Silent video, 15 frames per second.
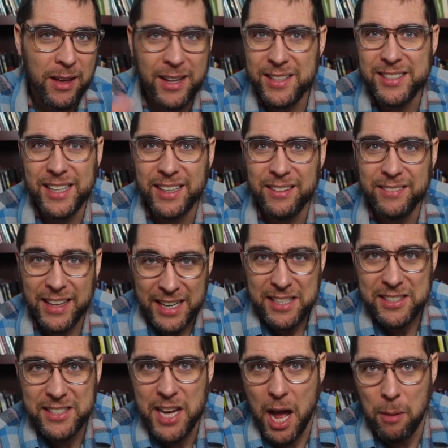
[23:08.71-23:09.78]
And it's like, that
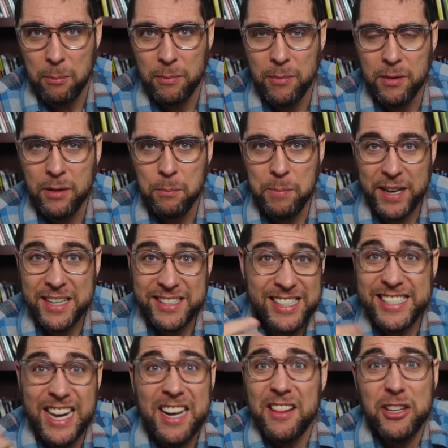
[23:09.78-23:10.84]
is dumb because
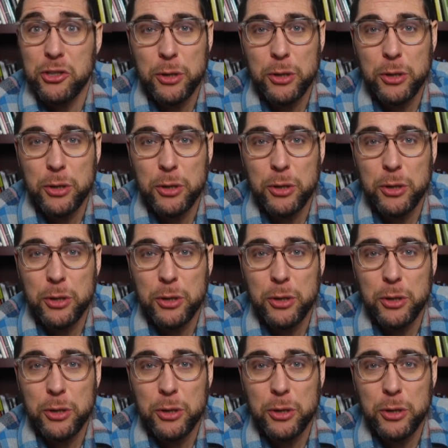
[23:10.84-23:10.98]
it's not in